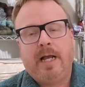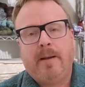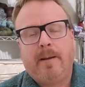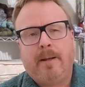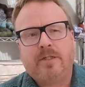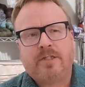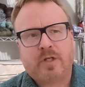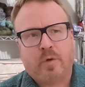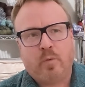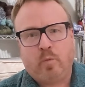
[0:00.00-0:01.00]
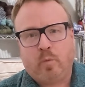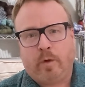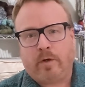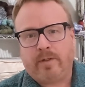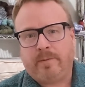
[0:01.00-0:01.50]
So we're
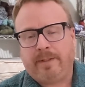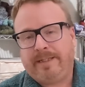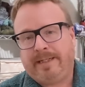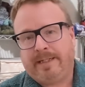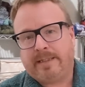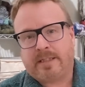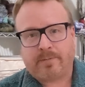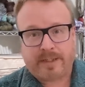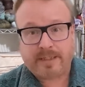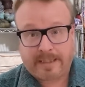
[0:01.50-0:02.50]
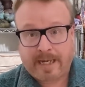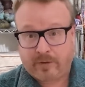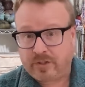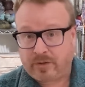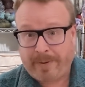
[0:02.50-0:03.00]
going to be knitting something together. So
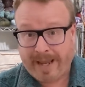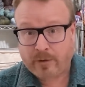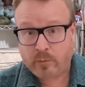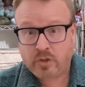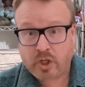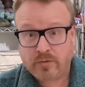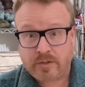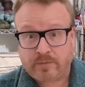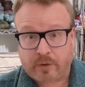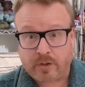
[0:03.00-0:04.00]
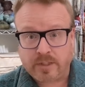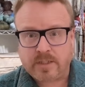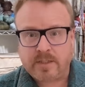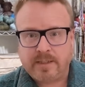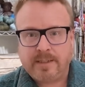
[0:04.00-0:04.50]
the pattern was chosen first,
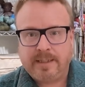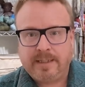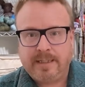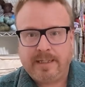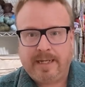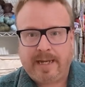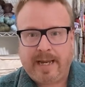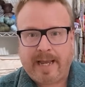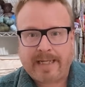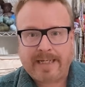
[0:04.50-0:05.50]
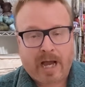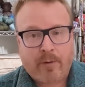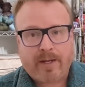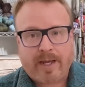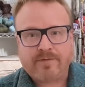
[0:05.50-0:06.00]
and now I
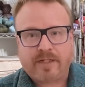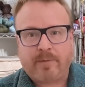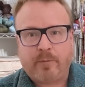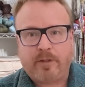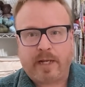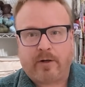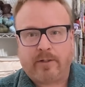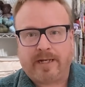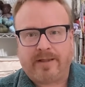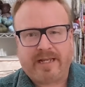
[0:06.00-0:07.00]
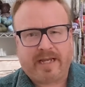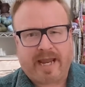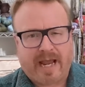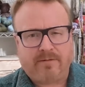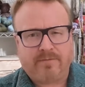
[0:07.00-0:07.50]
have to come up with yarn, and I think I
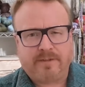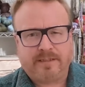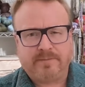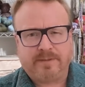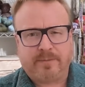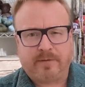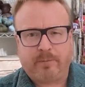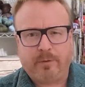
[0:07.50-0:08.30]
have something from Blue